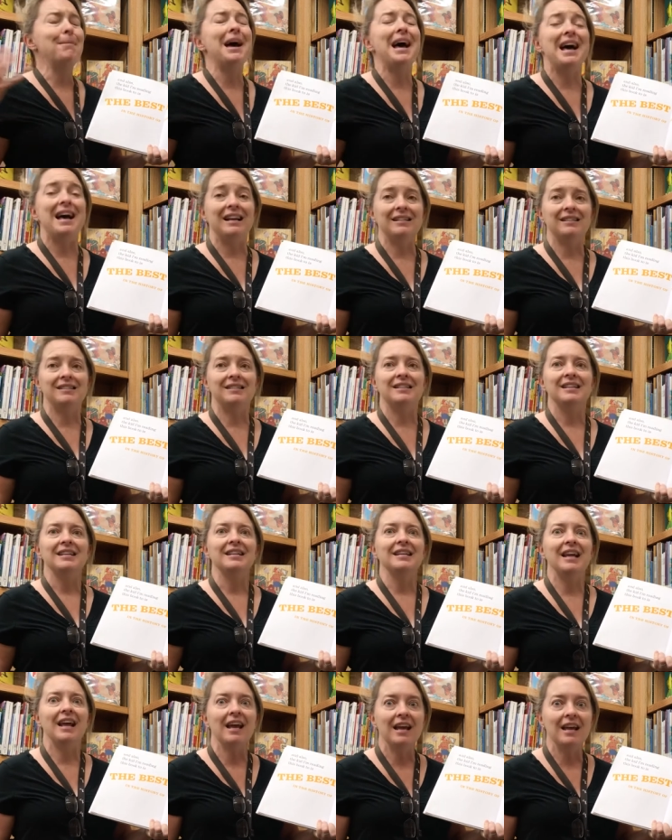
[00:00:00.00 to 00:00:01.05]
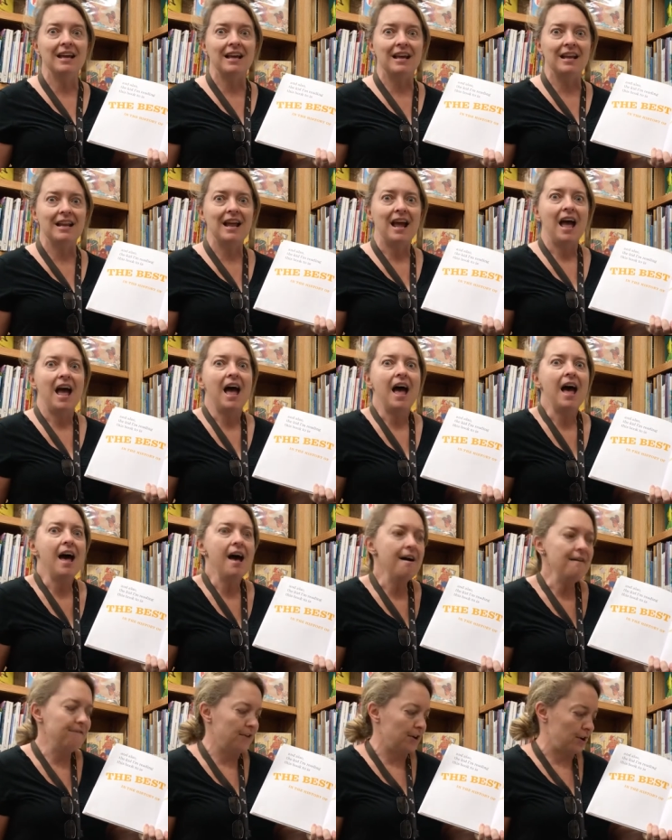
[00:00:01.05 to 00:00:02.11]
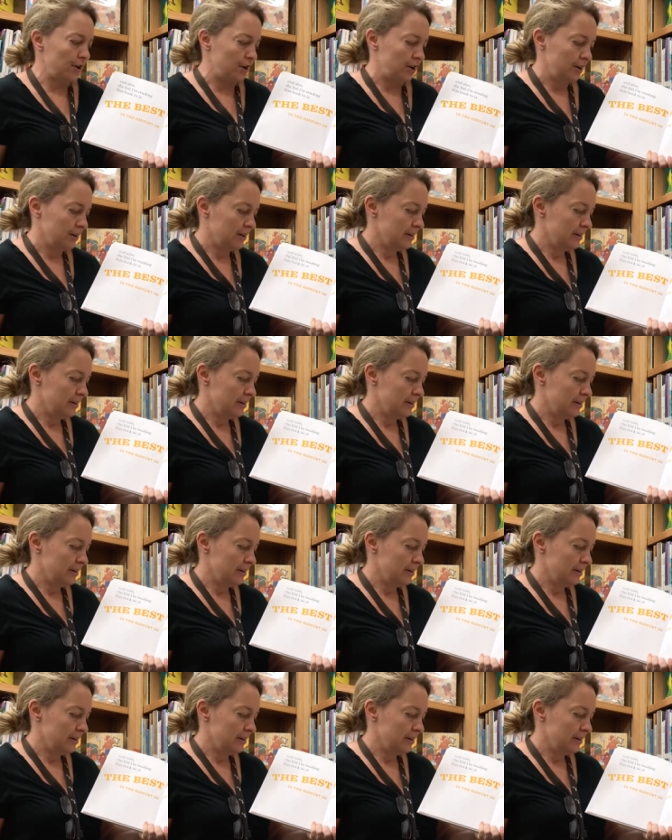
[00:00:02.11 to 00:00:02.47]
best kid ever